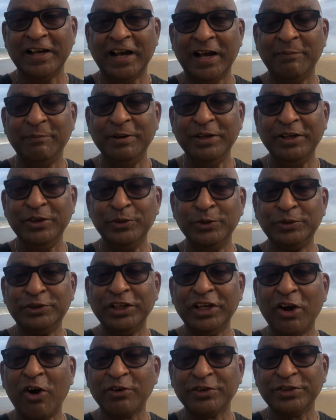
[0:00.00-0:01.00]
I've been
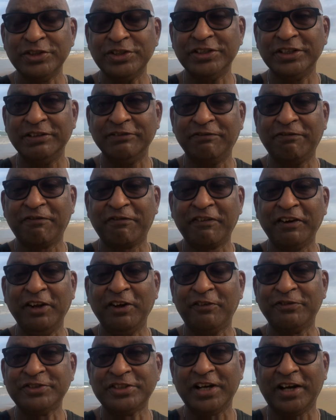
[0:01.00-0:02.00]
using oxygen free
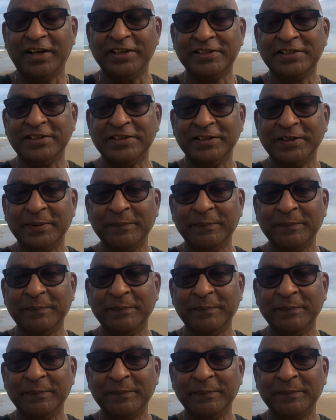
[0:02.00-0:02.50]
of charge